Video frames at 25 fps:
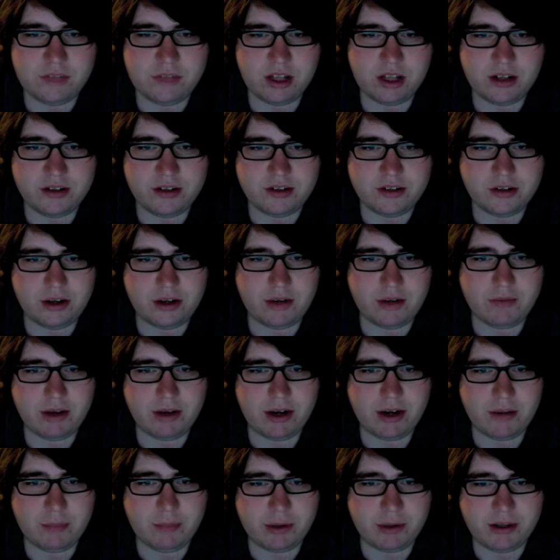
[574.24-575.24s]
So I'm
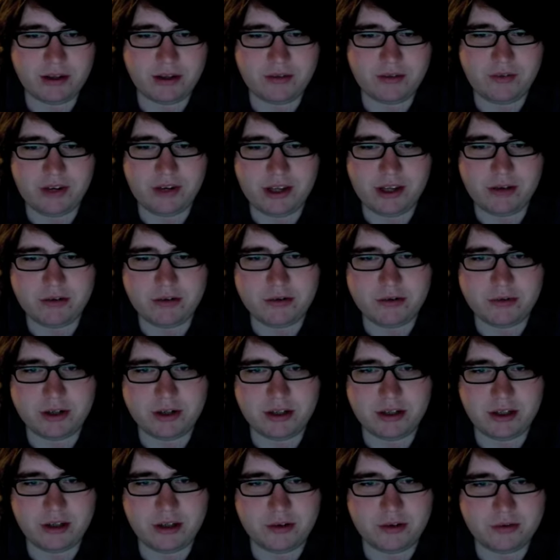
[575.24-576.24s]
going to bring this video to a
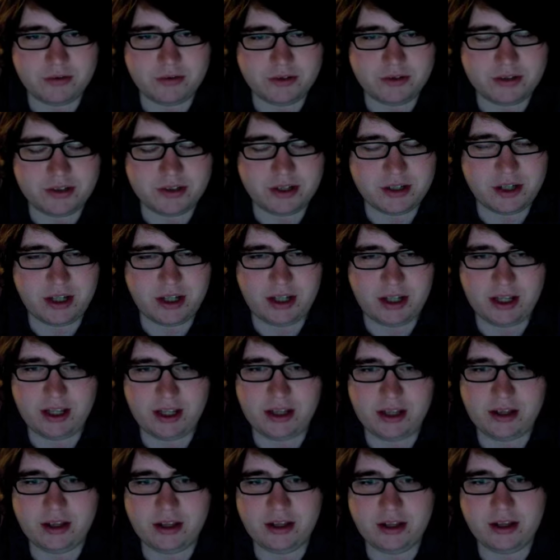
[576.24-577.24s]
close.
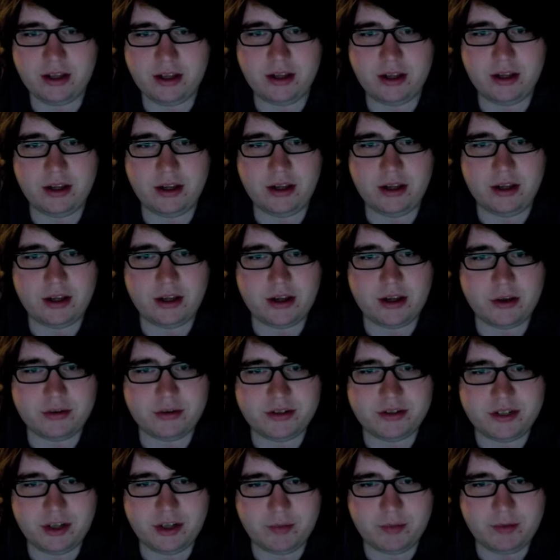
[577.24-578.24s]
Go
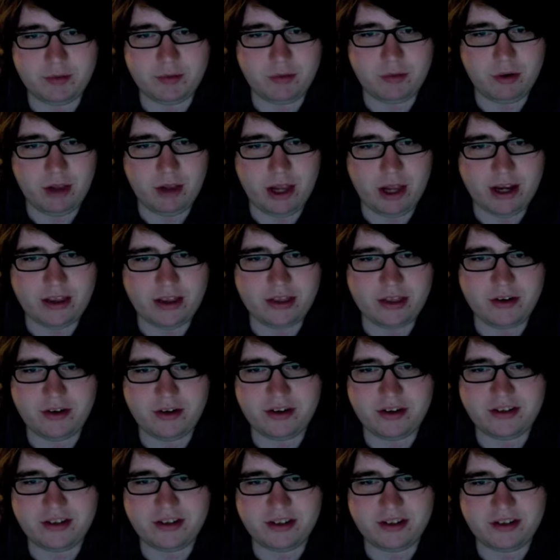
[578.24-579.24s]
sub to Warlock in
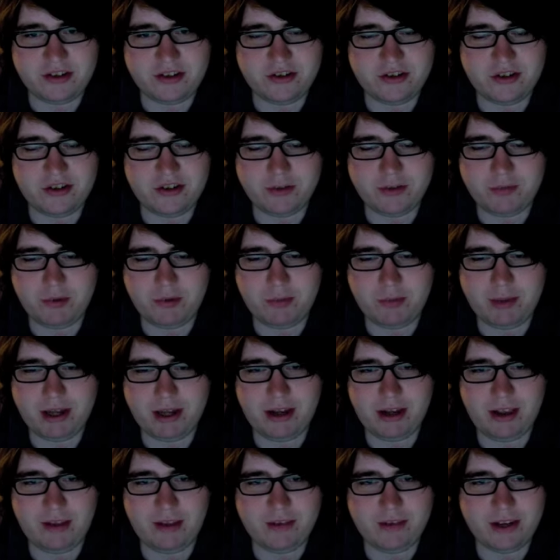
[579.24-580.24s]
36 and Jimbo Man
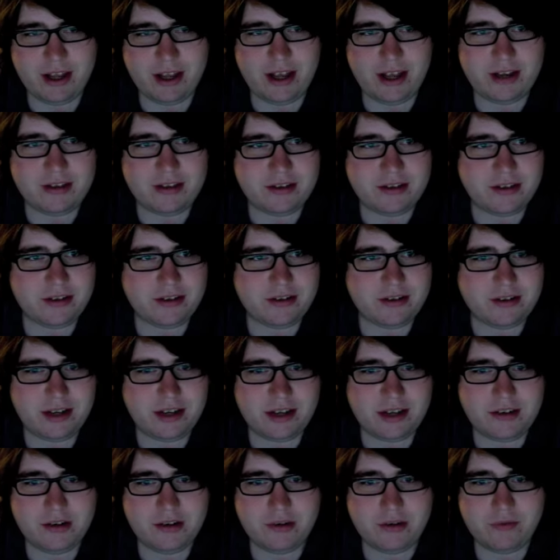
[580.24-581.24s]
11, guys.
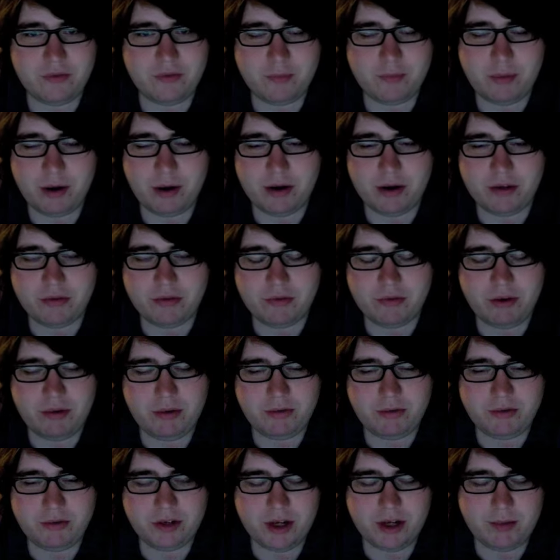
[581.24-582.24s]
Stay tuned for part 3,
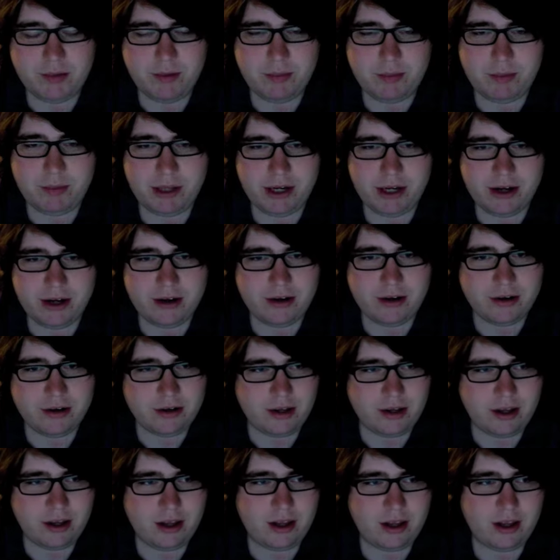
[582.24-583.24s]
which will come up later.
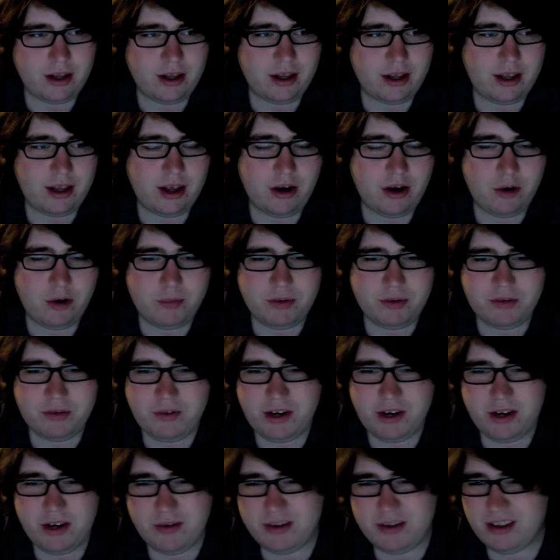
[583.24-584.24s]
I hope this
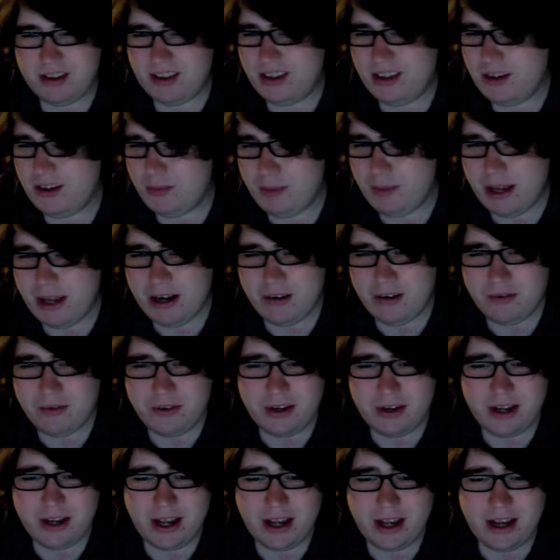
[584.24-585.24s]
video was a little better for
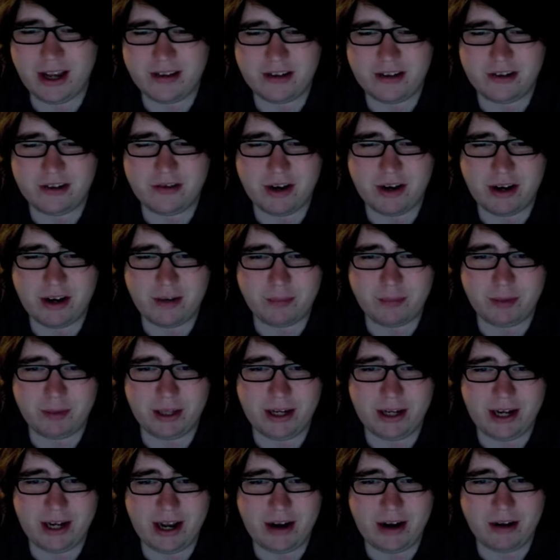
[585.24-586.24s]
you guys. I tried to
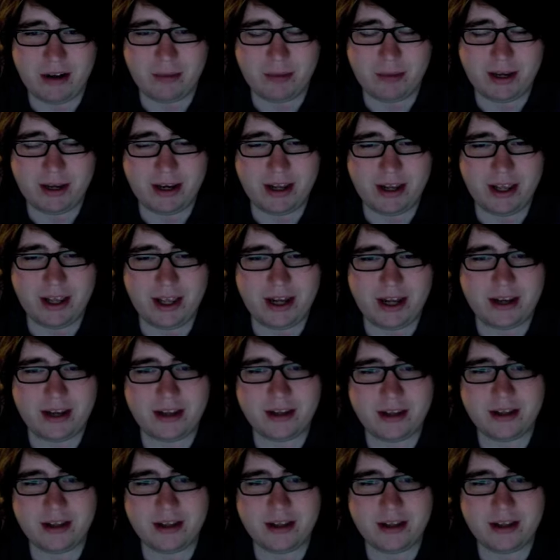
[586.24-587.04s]
plan it out a bit in ahead.